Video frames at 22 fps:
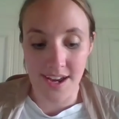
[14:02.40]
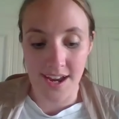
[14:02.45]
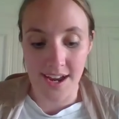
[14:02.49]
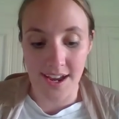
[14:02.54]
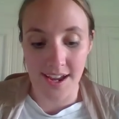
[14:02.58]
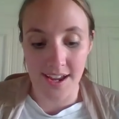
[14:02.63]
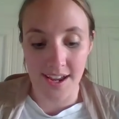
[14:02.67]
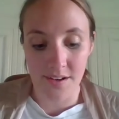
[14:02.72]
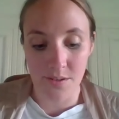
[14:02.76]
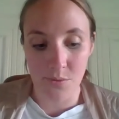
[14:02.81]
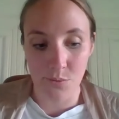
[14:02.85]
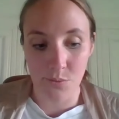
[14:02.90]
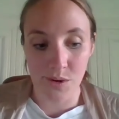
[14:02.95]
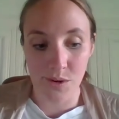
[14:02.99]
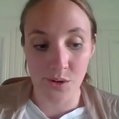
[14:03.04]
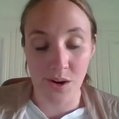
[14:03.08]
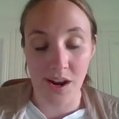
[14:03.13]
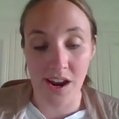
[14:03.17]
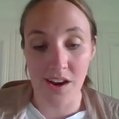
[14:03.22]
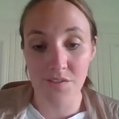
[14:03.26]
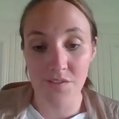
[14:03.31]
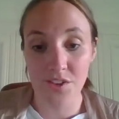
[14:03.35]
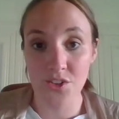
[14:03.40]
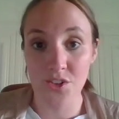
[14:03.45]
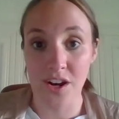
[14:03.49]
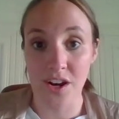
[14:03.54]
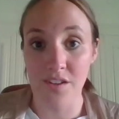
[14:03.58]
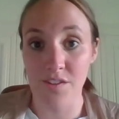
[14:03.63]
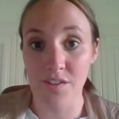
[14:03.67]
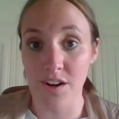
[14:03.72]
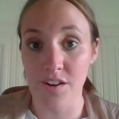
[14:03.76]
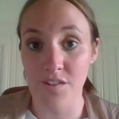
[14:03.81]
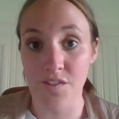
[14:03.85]
that we don't have to
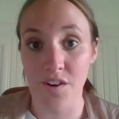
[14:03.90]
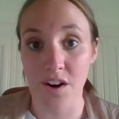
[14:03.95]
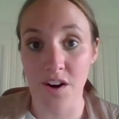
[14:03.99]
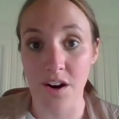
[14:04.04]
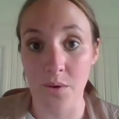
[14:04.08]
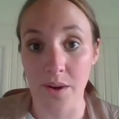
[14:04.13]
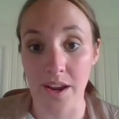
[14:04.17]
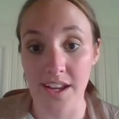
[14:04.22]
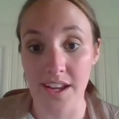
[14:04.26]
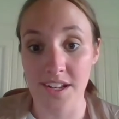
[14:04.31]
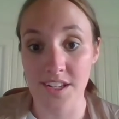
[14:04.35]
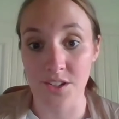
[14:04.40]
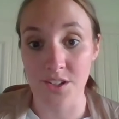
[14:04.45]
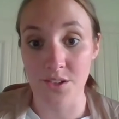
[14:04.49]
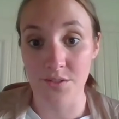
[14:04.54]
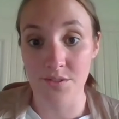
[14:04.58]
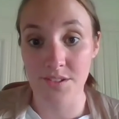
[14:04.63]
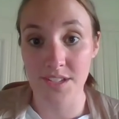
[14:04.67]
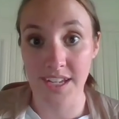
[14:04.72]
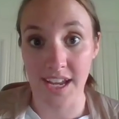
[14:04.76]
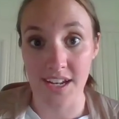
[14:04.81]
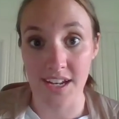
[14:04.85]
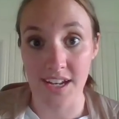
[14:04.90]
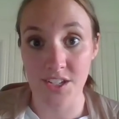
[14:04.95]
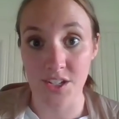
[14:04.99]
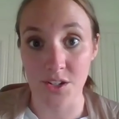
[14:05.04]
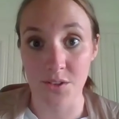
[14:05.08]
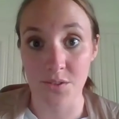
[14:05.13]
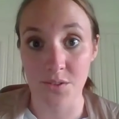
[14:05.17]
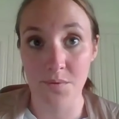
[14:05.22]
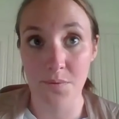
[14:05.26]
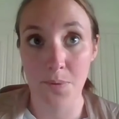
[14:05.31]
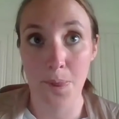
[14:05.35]
drive very far away to get
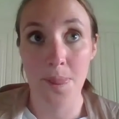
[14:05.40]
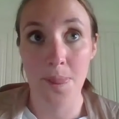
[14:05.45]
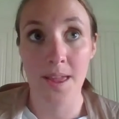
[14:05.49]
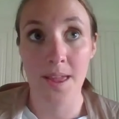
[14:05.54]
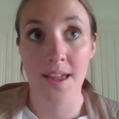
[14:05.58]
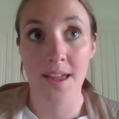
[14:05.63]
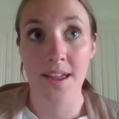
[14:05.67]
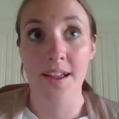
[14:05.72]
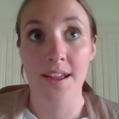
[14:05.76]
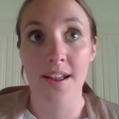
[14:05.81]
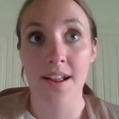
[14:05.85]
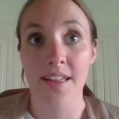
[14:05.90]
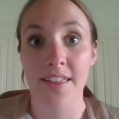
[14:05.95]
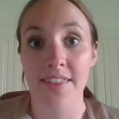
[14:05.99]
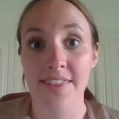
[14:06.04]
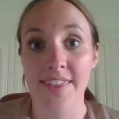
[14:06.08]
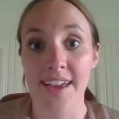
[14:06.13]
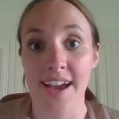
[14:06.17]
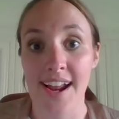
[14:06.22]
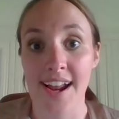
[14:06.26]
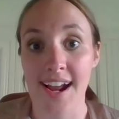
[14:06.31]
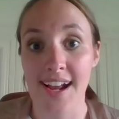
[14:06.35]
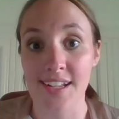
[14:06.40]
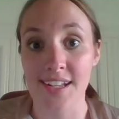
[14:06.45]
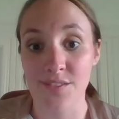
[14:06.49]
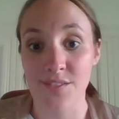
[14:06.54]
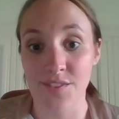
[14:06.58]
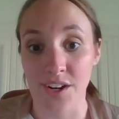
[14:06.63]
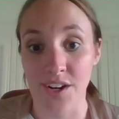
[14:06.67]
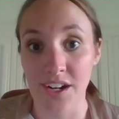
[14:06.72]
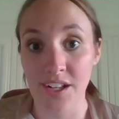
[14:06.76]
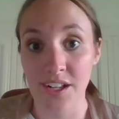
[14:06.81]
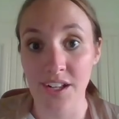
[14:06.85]
to, that has
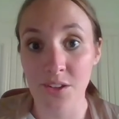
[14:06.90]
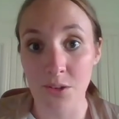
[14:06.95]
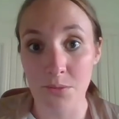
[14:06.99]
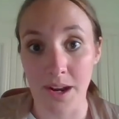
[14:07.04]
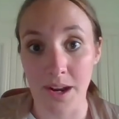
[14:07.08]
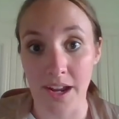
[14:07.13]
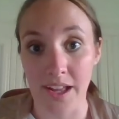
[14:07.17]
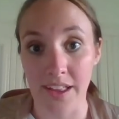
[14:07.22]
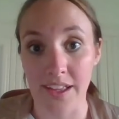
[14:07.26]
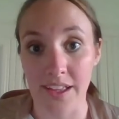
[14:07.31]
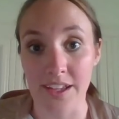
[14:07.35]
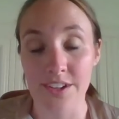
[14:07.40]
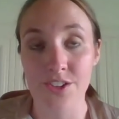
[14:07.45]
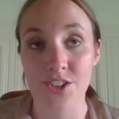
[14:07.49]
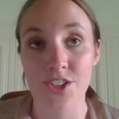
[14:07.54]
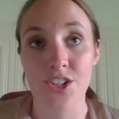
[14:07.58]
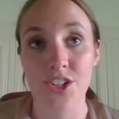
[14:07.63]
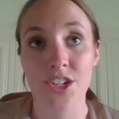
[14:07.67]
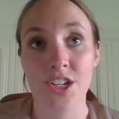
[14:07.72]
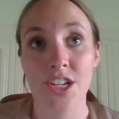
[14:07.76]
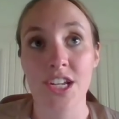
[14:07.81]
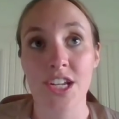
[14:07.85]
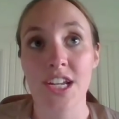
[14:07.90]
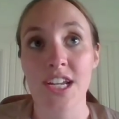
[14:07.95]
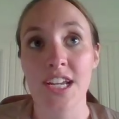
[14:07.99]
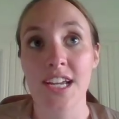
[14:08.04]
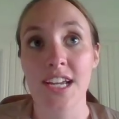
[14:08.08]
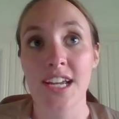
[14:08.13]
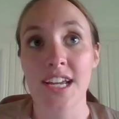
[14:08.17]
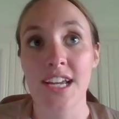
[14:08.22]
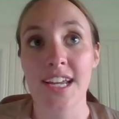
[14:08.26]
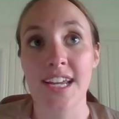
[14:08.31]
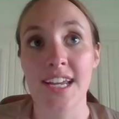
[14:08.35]
very low mileage,
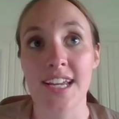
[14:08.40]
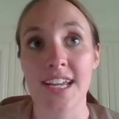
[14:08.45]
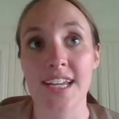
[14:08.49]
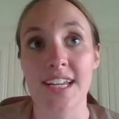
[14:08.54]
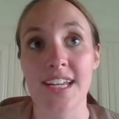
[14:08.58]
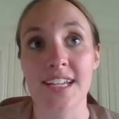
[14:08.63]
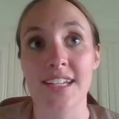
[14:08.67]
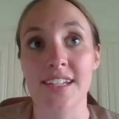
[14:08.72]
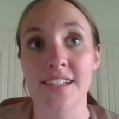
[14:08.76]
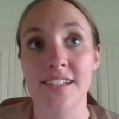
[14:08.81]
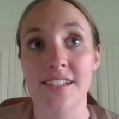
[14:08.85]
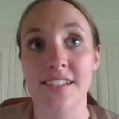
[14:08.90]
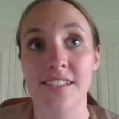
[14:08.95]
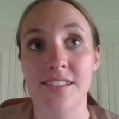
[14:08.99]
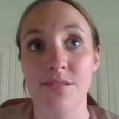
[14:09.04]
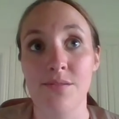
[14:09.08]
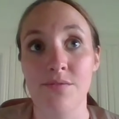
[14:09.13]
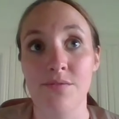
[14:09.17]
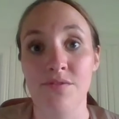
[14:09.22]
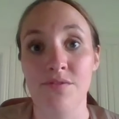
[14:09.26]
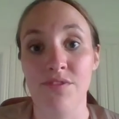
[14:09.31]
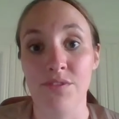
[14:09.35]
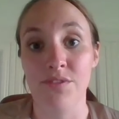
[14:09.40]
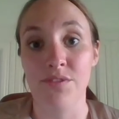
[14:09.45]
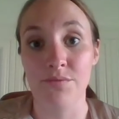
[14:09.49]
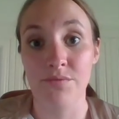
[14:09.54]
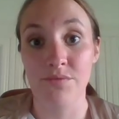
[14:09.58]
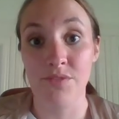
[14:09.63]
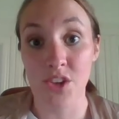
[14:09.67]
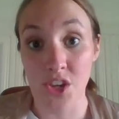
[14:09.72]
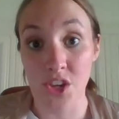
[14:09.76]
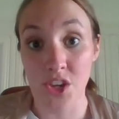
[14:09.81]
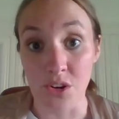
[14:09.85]
is
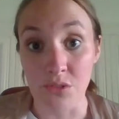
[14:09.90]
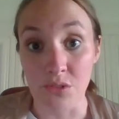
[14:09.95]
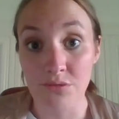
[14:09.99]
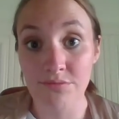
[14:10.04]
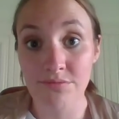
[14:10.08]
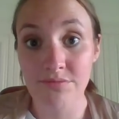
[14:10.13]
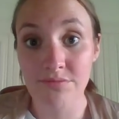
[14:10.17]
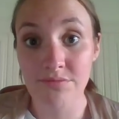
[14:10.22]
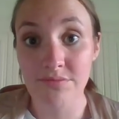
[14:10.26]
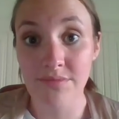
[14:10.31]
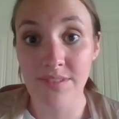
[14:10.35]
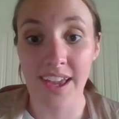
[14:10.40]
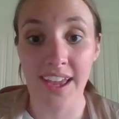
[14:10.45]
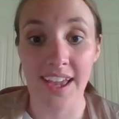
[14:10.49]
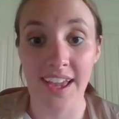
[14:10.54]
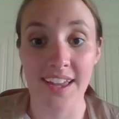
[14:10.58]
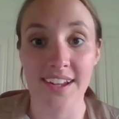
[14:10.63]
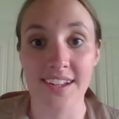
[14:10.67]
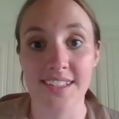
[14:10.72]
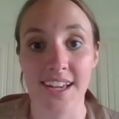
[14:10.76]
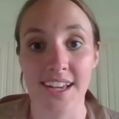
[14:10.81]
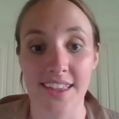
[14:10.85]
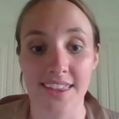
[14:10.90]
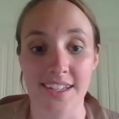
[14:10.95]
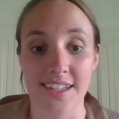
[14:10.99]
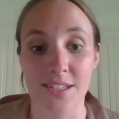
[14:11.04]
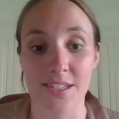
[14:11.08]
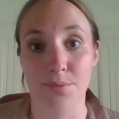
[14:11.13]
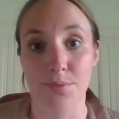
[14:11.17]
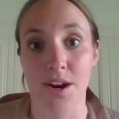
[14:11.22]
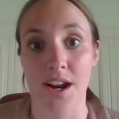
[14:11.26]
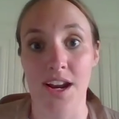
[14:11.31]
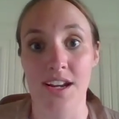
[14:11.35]
new, and is at
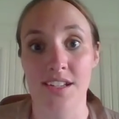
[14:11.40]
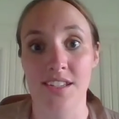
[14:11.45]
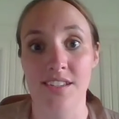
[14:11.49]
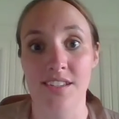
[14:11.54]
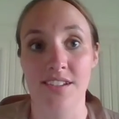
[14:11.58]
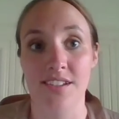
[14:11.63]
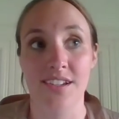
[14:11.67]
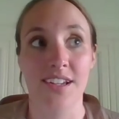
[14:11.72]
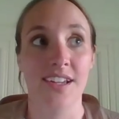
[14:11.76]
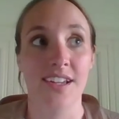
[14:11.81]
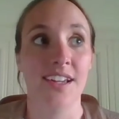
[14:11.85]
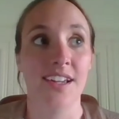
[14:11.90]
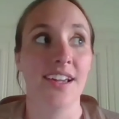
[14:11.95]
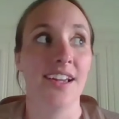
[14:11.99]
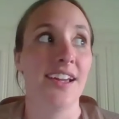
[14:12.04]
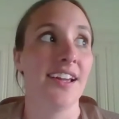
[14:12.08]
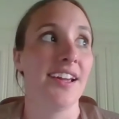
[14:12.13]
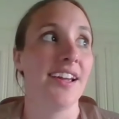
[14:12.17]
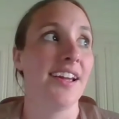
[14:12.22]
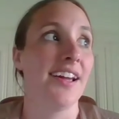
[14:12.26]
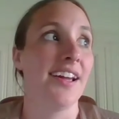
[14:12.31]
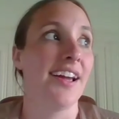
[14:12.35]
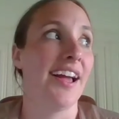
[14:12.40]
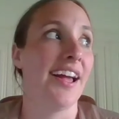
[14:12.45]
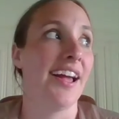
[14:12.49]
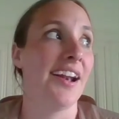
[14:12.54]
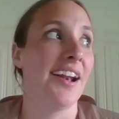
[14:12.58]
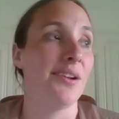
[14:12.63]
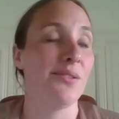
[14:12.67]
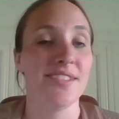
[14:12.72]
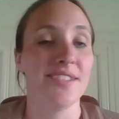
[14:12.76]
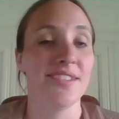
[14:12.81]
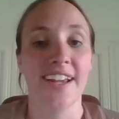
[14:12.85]
this price. And
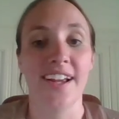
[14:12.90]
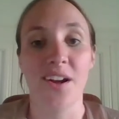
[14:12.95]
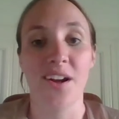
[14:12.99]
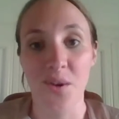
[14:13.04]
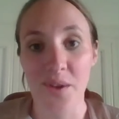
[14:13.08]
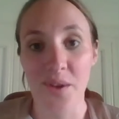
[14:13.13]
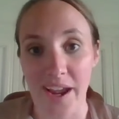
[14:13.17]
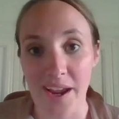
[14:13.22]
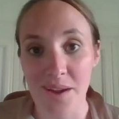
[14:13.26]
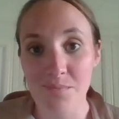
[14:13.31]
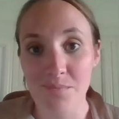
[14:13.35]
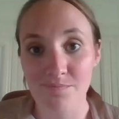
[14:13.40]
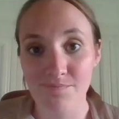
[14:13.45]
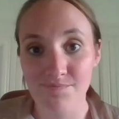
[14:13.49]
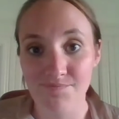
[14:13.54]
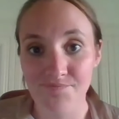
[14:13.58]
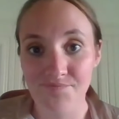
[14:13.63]
I was like, okay.